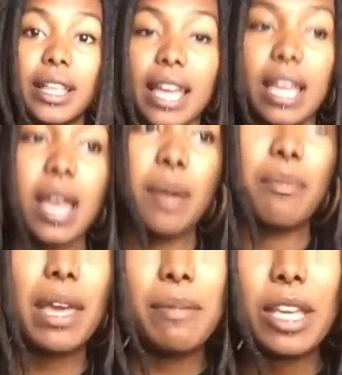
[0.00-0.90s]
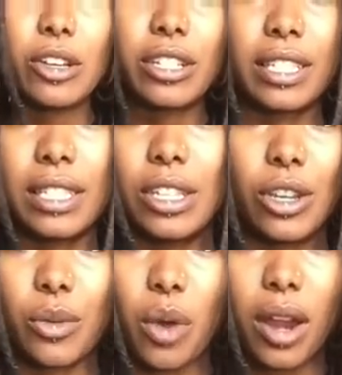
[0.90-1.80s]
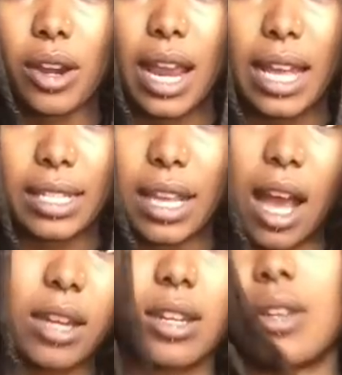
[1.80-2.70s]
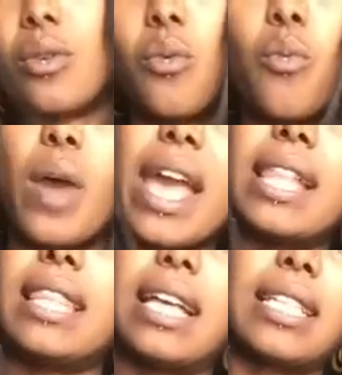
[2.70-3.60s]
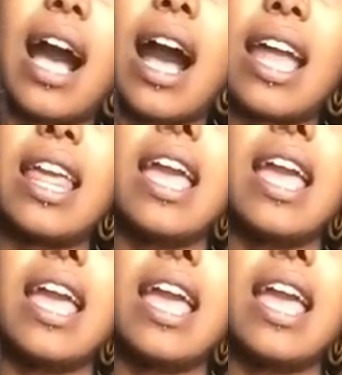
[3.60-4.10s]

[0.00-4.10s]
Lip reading: Like maybe your water has gotten way less hot